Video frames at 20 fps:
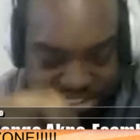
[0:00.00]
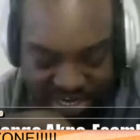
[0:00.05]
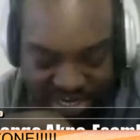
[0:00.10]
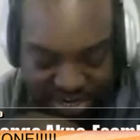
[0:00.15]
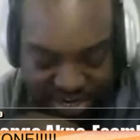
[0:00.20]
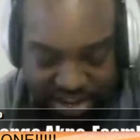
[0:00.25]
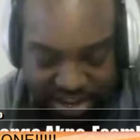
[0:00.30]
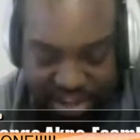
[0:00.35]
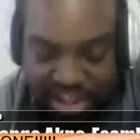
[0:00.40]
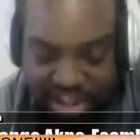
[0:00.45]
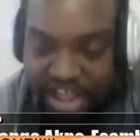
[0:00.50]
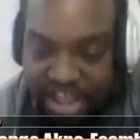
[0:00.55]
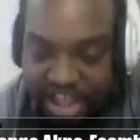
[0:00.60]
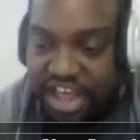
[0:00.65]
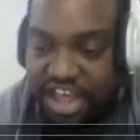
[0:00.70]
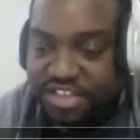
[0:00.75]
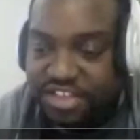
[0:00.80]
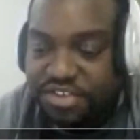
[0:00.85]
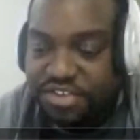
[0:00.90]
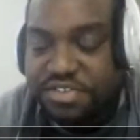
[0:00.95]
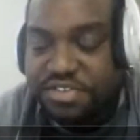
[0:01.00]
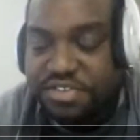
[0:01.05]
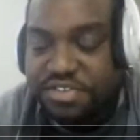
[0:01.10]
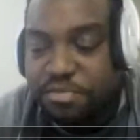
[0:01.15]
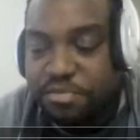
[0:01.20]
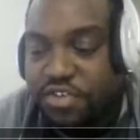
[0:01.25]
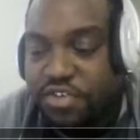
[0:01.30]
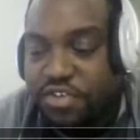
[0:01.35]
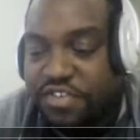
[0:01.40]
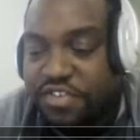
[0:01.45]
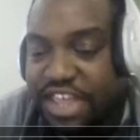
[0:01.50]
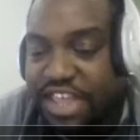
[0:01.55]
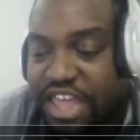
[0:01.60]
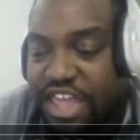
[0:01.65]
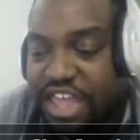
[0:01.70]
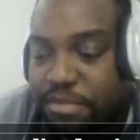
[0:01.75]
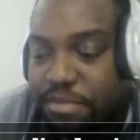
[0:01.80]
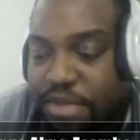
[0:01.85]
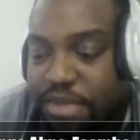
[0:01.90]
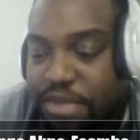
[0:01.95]
uh, there was a movie that came out,
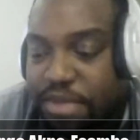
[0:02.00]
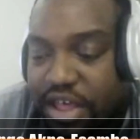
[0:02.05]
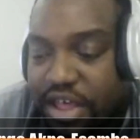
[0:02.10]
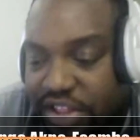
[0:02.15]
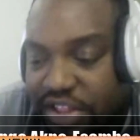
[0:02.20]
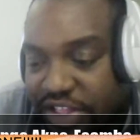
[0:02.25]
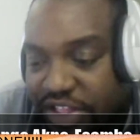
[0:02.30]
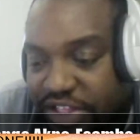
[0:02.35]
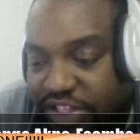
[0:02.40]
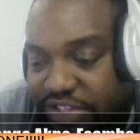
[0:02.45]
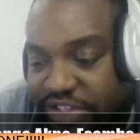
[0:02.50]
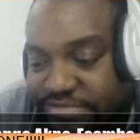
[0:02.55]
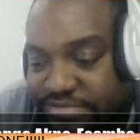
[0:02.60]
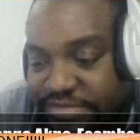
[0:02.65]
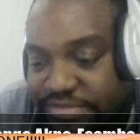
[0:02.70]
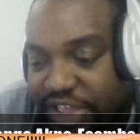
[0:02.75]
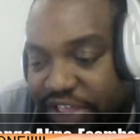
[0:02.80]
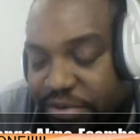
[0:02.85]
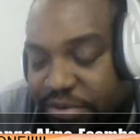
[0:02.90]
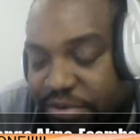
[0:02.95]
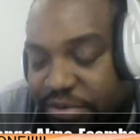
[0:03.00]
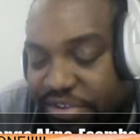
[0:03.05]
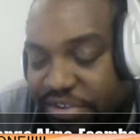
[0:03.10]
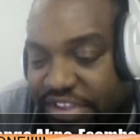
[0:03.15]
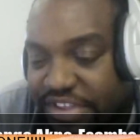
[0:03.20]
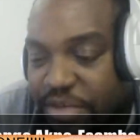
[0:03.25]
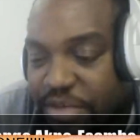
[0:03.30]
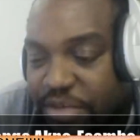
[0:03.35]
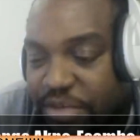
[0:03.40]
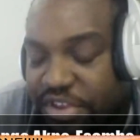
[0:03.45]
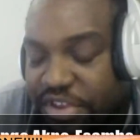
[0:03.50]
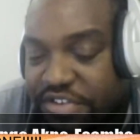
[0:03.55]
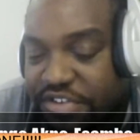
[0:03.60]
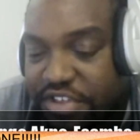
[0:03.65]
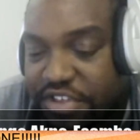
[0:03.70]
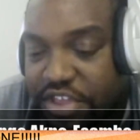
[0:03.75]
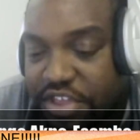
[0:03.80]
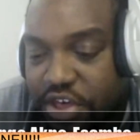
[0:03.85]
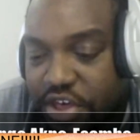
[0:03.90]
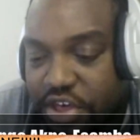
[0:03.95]
um, I want to say a couple years ago,
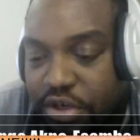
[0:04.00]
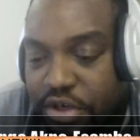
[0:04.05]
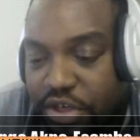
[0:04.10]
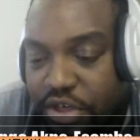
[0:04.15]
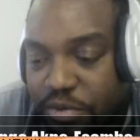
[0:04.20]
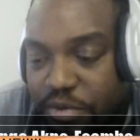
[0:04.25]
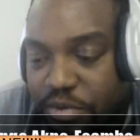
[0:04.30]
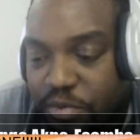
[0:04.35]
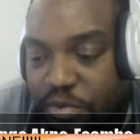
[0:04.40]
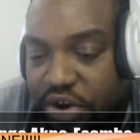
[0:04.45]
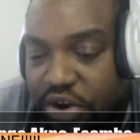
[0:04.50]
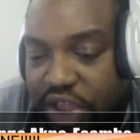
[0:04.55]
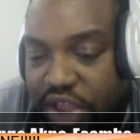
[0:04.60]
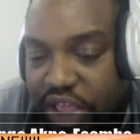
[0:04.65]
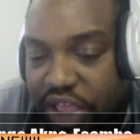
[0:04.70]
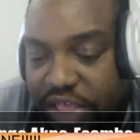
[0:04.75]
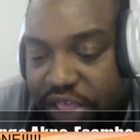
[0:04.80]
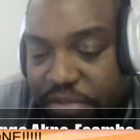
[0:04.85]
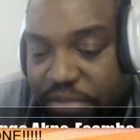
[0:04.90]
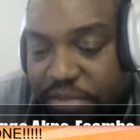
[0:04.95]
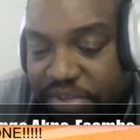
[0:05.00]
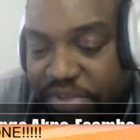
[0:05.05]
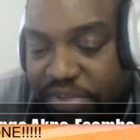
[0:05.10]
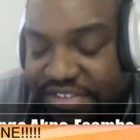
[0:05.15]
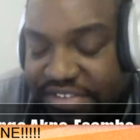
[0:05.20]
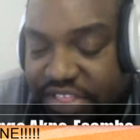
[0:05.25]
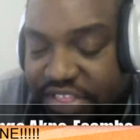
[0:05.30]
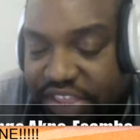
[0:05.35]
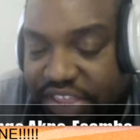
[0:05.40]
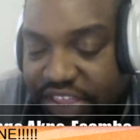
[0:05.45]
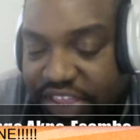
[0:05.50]
where uh, basically